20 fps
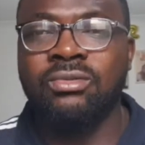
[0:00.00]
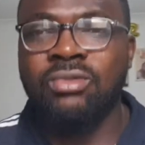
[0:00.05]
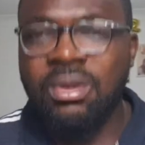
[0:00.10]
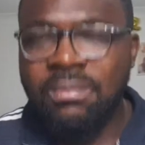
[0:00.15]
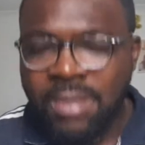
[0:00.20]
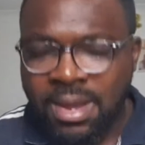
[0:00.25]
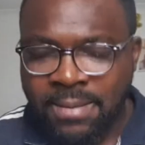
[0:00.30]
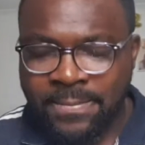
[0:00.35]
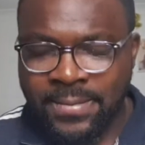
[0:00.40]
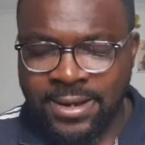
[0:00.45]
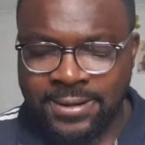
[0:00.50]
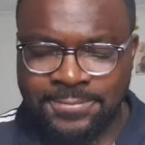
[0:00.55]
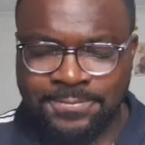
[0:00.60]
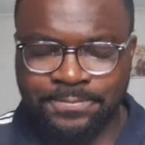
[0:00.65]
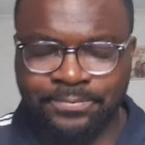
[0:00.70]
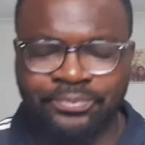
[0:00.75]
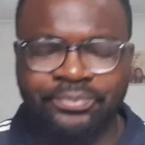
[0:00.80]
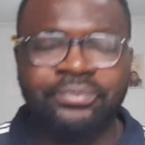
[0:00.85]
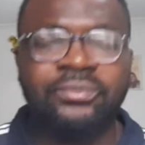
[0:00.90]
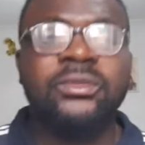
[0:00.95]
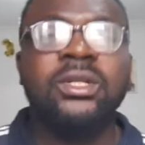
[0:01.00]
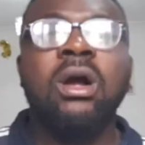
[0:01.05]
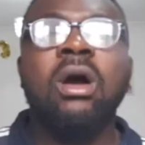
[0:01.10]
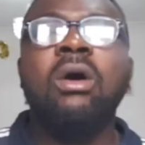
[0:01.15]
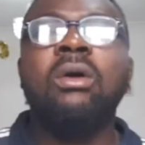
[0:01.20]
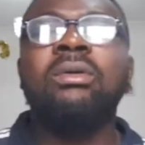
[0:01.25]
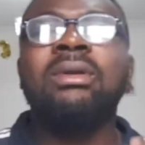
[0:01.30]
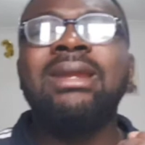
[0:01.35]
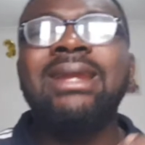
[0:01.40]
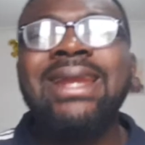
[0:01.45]
Remember,
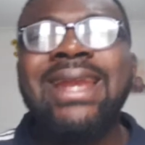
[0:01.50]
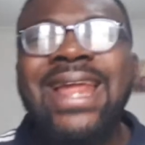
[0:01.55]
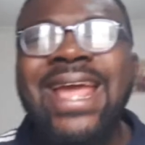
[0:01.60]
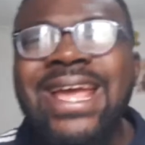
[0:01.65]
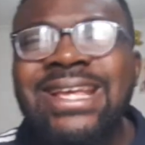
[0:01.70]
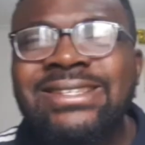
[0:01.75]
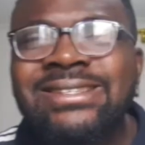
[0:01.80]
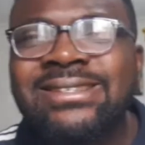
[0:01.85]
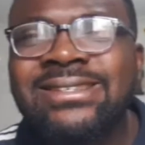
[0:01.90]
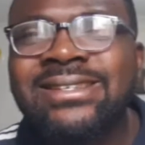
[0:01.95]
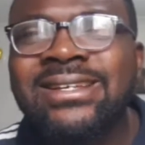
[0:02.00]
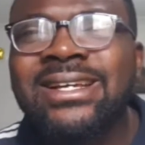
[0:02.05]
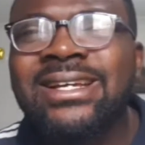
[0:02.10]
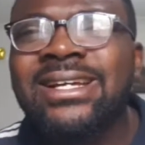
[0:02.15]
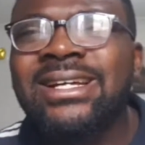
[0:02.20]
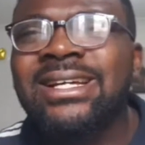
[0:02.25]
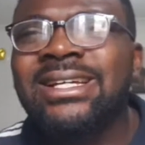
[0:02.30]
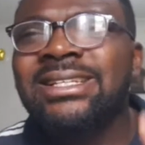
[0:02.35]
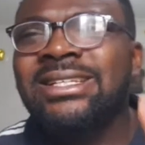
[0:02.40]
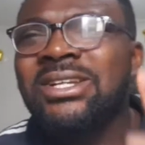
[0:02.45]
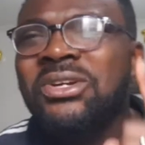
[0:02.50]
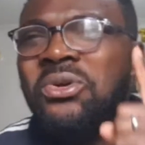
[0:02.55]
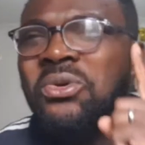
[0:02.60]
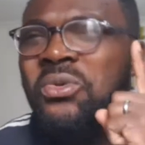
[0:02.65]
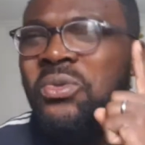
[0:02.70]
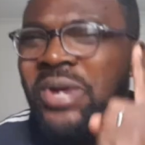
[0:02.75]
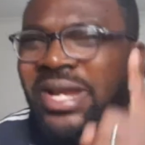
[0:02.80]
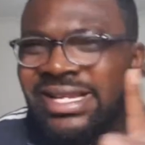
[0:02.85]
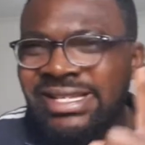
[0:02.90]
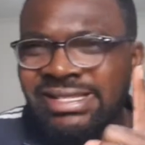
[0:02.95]
unless the
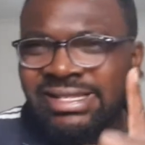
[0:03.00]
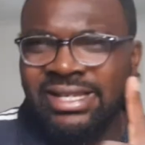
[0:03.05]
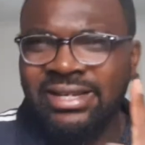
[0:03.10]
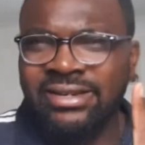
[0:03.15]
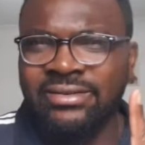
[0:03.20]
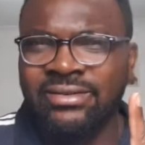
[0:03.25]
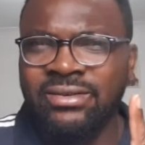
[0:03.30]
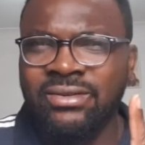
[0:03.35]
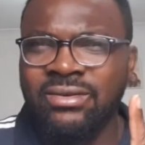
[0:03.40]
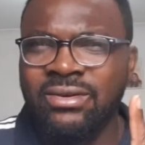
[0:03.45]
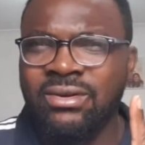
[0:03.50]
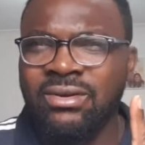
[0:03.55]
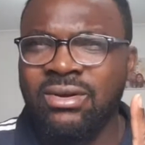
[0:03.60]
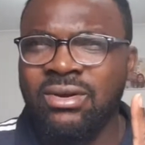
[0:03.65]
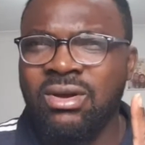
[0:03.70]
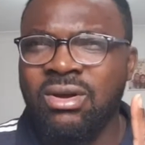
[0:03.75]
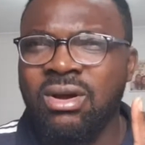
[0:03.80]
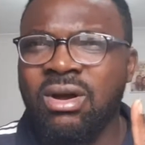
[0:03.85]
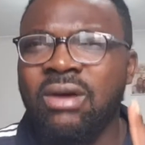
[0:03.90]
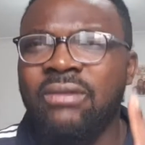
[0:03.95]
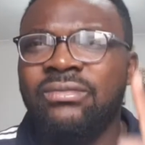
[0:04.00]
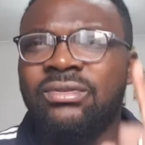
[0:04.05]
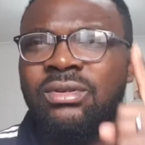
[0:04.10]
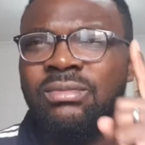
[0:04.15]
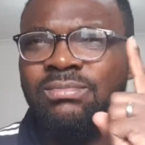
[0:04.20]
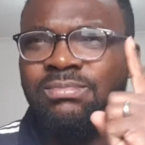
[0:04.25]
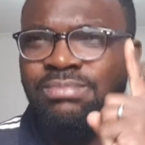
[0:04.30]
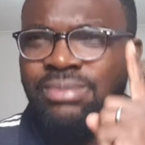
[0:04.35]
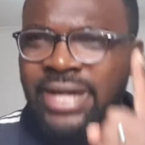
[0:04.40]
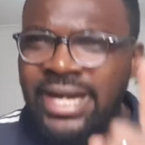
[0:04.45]
reason of
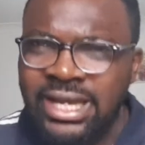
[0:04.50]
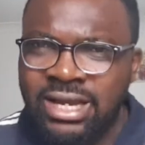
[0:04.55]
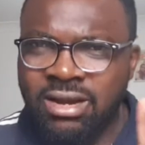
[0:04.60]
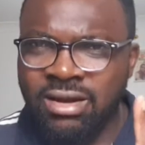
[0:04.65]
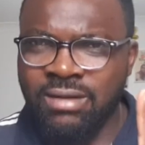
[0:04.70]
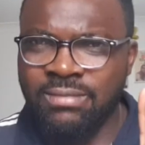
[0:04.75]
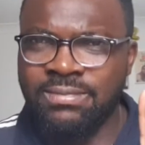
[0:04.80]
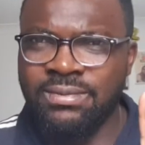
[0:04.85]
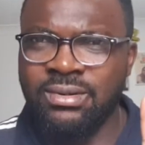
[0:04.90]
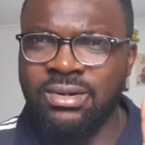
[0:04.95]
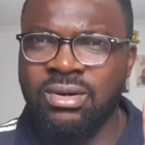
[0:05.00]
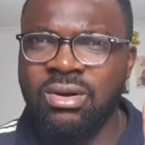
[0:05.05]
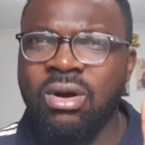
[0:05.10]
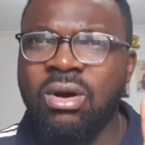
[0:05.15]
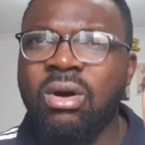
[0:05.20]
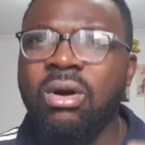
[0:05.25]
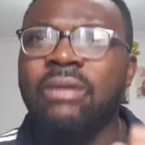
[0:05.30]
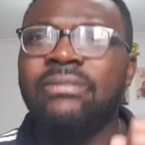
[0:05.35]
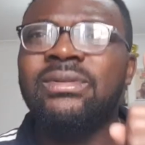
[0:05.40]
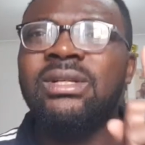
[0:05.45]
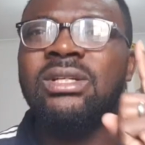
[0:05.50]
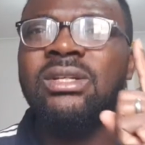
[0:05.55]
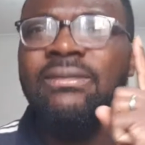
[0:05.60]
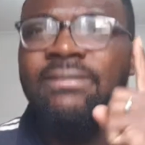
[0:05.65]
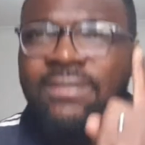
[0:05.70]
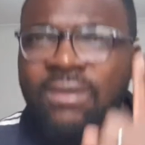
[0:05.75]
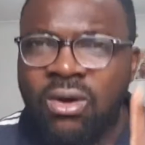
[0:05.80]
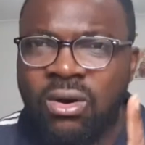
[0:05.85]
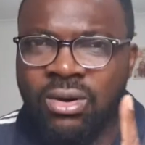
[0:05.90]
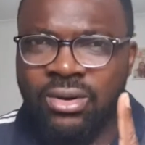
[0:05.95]
the breakup or of the
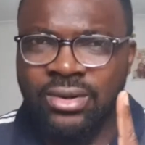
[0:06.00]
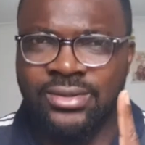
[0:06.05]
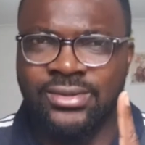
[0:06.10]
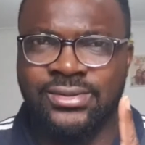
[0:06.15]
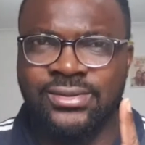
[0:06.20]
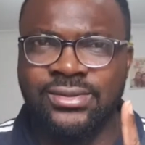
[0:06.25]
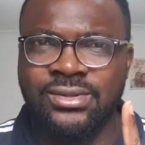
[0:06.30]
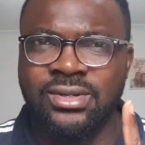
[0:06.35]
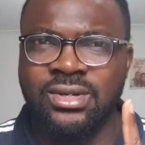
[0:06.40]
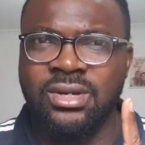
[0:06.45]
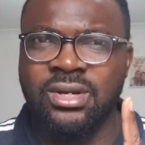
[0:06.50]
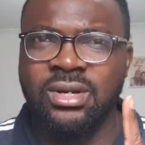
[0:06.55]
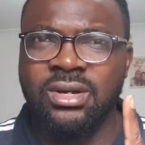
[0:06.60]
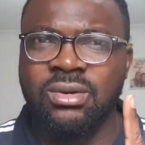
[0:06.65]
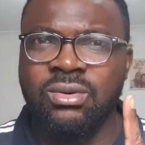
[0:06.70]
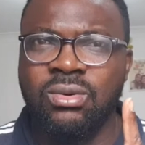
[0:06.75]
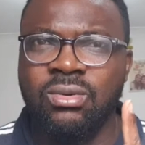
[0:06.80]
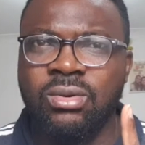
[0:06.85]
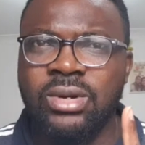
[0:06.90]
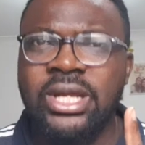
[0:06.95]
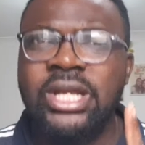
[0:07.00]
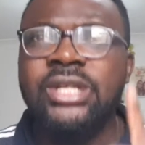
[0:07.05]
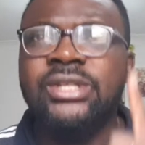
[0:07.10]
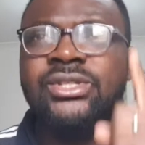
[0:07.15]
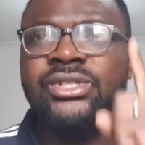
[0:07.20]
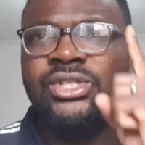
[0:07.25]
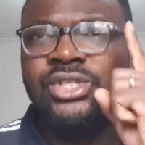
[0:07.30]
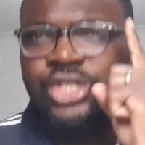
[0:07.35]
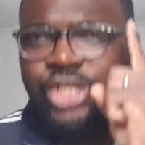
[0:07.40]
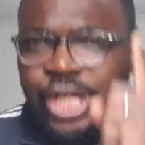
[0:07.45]
divorce
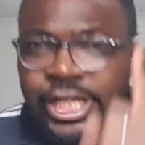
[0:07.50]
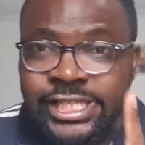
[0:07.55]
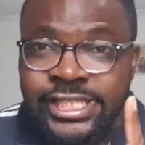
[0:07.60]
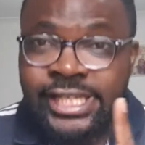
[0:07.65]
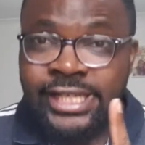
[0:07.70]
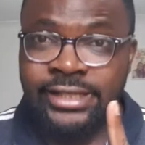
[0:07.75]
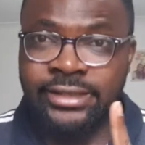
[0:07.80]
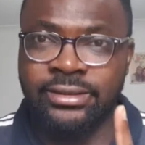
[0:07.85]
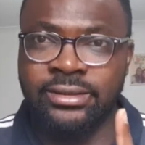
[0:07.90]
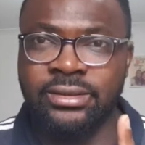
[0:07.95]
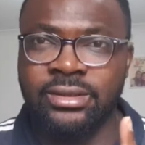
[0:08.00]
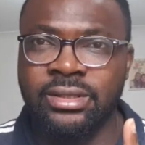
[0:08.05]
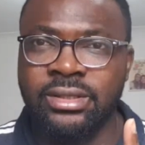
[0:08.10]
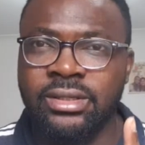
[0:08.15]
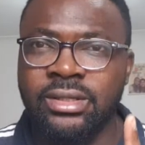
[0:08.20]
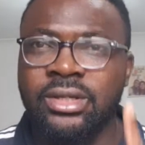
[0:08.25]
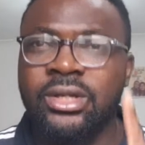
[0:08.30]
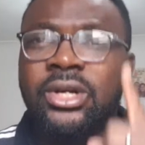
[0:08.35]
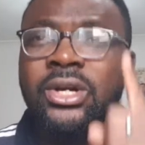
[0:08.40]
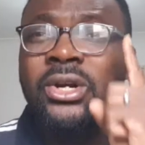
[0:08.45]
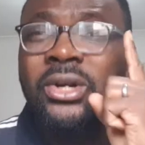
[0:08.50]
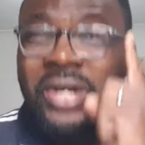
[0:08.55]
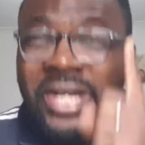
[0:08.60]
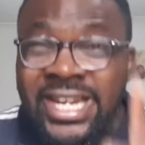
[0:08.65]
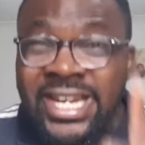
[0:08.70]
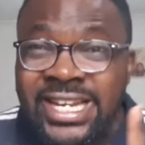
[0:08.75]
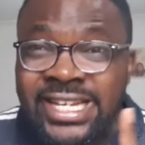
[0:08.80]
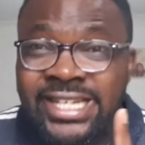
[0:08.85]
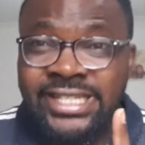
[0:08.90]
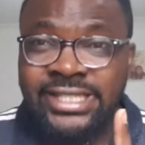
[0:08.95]
is cheating,
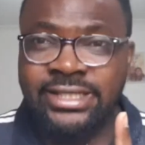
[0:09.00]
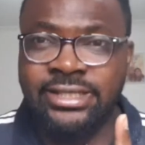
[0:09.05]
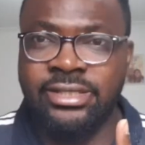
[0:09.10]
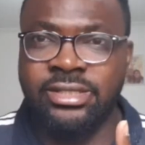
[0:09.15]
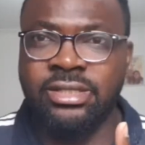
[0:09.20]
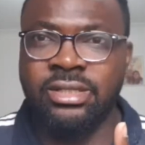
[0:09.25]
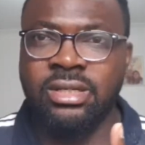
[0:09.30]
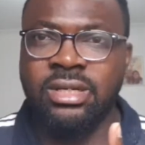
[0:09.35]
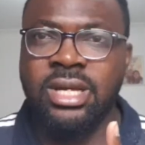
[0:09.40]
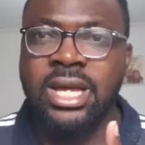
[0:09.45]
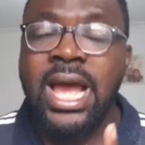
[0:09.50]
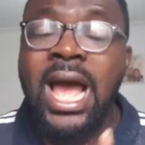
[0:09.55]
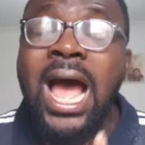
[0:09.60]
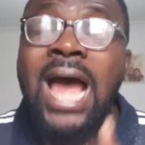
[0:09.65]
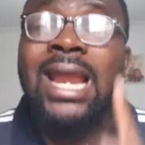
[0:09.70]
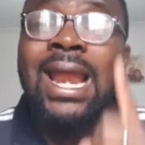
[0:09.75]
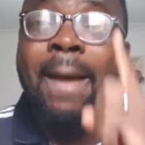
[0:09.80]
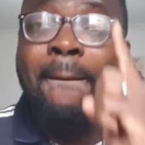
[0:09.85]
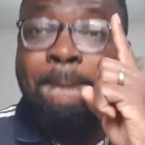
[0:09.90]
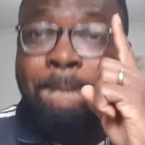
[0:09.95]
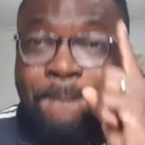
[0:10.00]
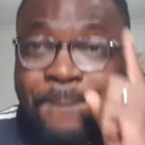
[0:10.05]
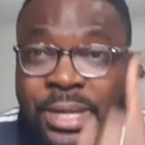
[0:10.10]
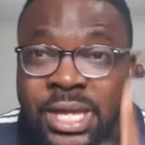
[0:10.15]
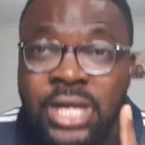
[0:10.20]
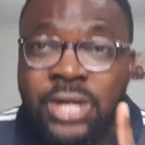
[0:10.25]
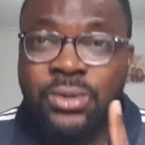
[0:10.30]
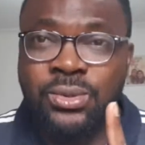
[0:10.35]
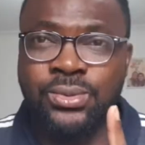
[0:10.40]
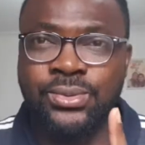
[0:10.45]
greed, and
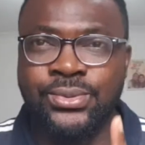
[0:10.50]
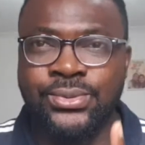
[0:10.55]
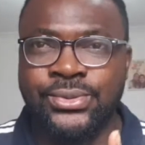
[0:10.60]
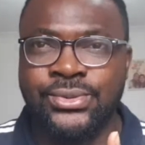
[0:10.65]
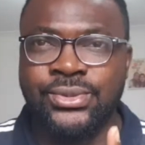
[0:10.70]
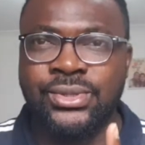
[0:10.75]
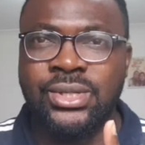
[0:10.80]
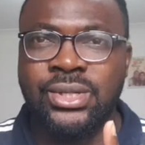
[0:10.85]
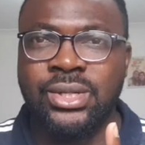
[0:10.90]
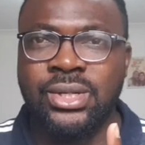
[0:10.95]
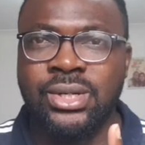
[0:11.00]
abuse.